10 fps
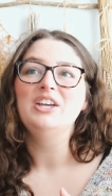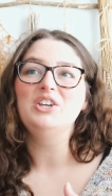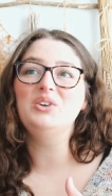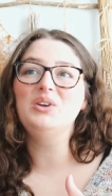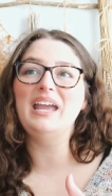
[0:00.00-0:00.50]

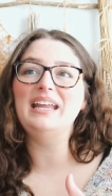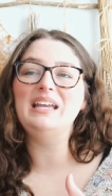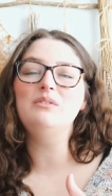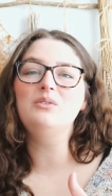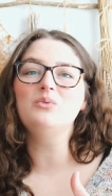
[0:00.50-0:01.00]
you can't
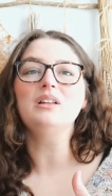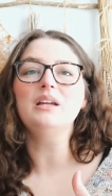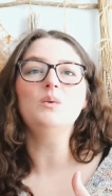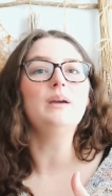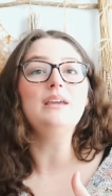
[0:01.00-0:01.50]
even
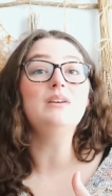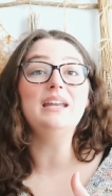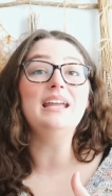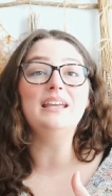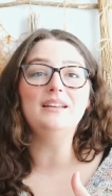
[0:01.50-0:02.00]
really weave it
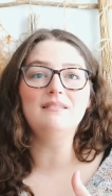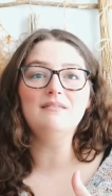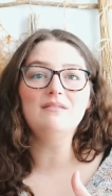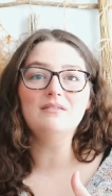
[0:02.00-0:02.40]
in